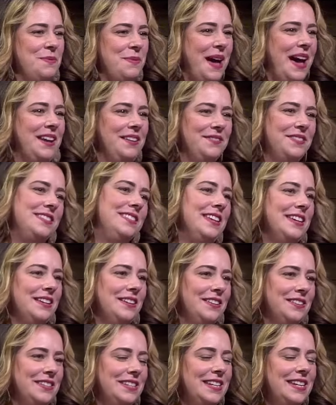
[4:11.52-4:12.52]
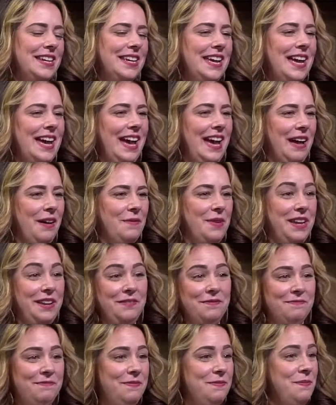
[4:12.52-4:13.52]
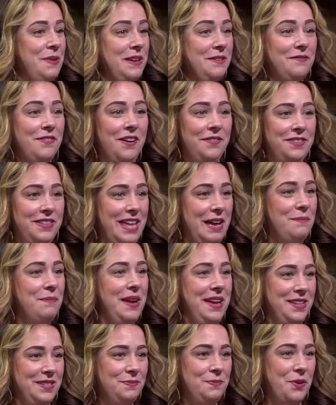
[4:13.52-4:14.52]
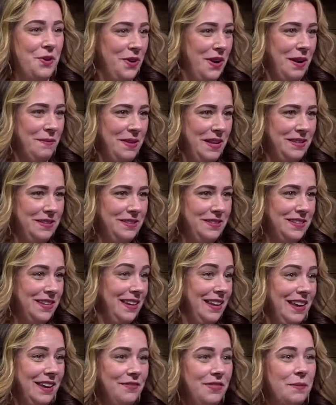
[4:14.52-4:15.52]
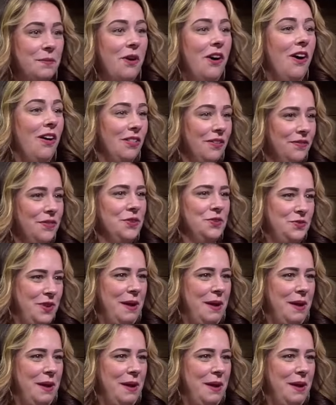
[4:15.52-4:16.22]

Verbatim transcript: them out of skilled, um, and be involved in that PACE program that's going to give them all of those